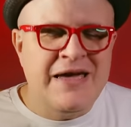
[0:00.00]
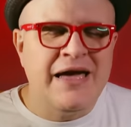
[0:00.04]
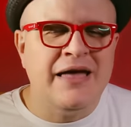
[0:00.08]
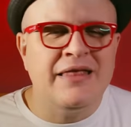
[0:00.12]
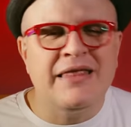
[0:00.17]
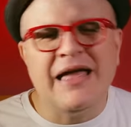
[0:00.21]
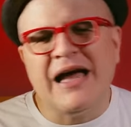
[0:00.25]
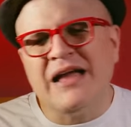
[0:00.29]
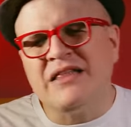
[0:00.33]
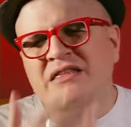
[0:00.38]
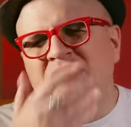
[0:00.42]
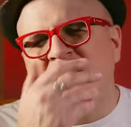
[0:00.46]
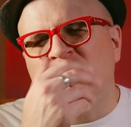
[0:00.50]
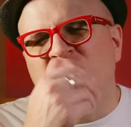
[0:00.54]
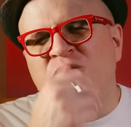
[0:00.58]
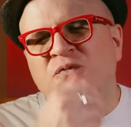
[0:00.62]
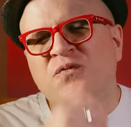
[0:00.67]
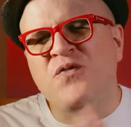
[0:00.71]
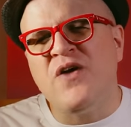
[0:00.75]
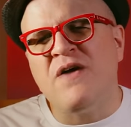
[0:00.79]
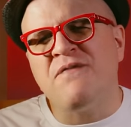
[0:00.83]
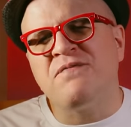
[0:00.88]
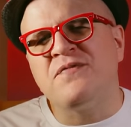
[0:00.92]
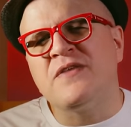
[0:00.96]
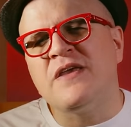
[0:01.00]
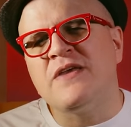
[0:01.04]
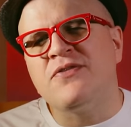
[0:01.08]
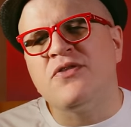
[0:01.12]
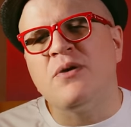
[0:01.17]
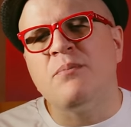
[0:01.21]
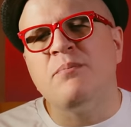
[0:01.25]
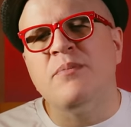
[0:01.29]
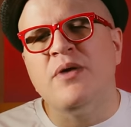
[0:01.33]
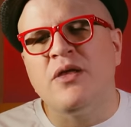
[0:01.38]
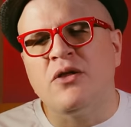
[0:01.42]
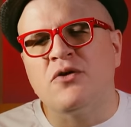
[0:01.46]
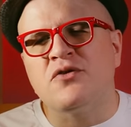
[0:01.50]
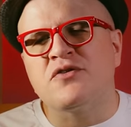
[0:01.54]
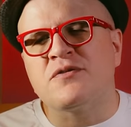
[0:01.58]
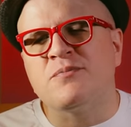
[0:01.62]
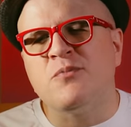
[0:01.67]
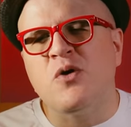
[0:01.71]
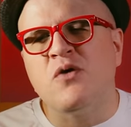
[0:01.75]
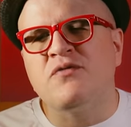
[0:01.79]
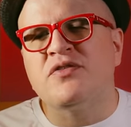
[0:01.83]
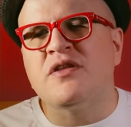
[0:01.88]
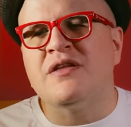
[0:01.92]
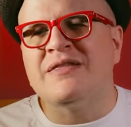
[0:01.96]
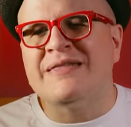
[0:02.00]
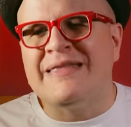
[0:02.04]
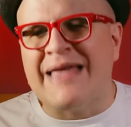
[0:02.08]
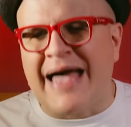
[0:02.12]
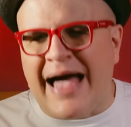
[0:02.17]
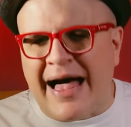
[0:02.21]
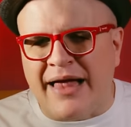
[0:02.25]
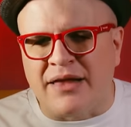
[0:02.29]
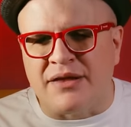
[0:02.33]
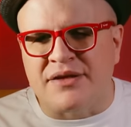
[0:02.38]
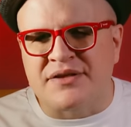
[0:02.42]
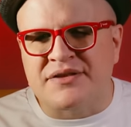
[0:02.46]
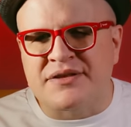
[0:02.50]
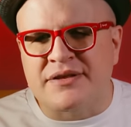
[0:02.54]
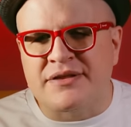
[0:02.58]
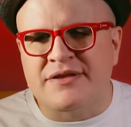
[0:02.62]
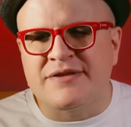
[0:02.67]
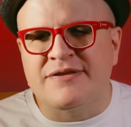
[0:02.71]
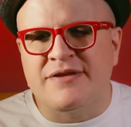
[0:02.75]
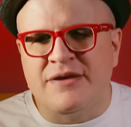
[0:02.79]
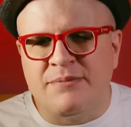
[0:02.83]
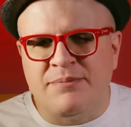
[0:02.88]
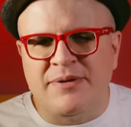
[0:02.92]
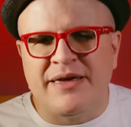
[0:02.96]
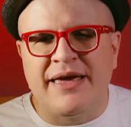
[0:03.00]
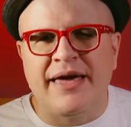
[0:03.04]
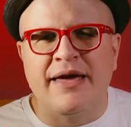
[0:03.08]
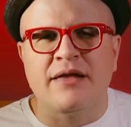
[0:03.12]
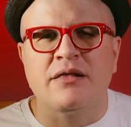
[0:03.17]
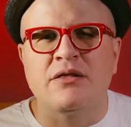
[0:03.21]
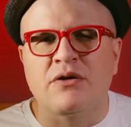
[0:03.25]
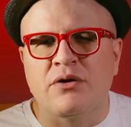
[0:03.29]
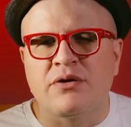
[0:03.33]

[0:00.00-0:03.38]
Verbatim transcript: In nineteen fifty, the Millers moved to Dallas and Steve began